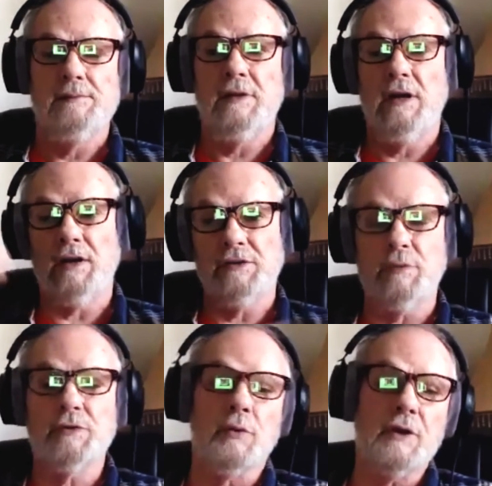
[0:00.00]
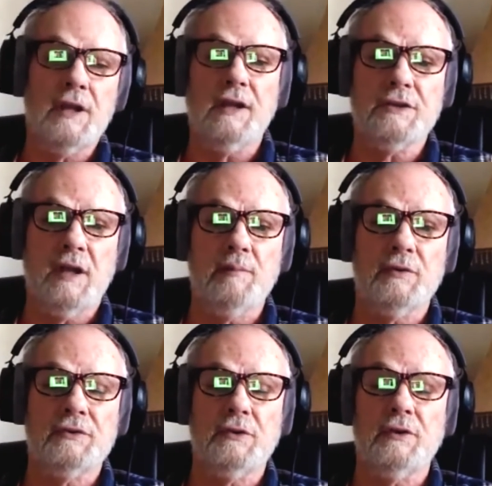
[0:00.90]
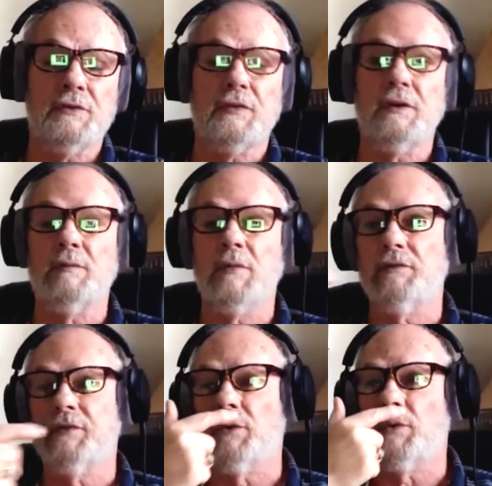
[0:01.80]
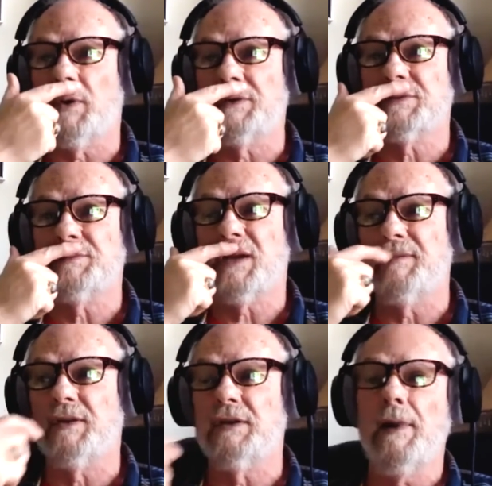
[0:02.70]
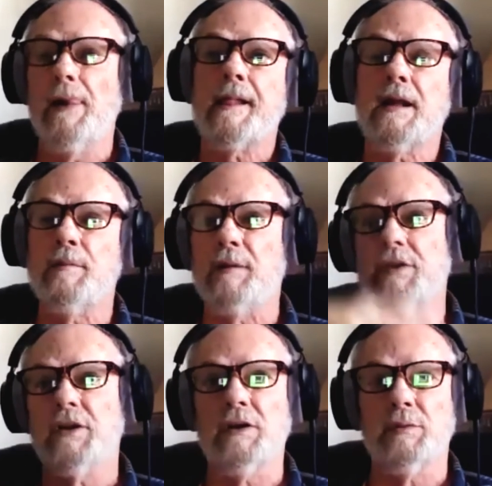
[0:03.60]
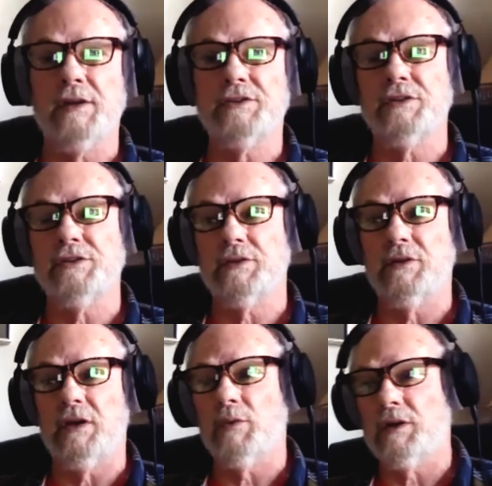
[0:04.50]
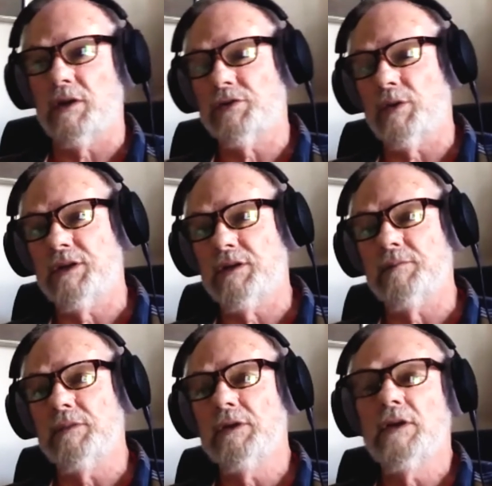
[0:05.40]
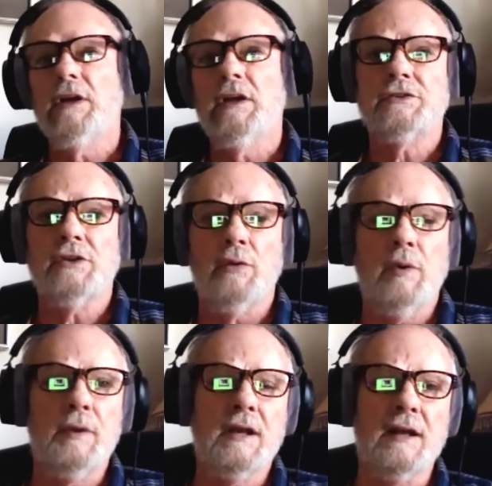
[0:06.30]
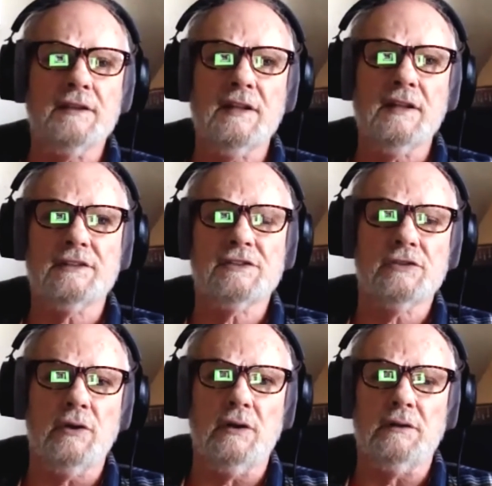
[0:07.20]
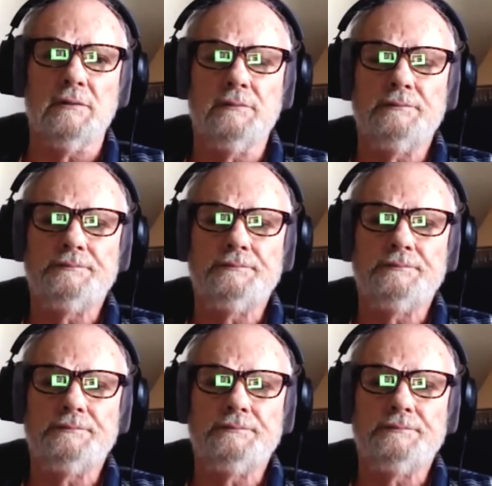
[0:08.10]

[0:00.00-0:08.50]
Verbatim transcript: You know, because I was working in Temple Studios for a number for quite some time. To come up to the Laurentians and, and work. And so I did. So when we got to that song,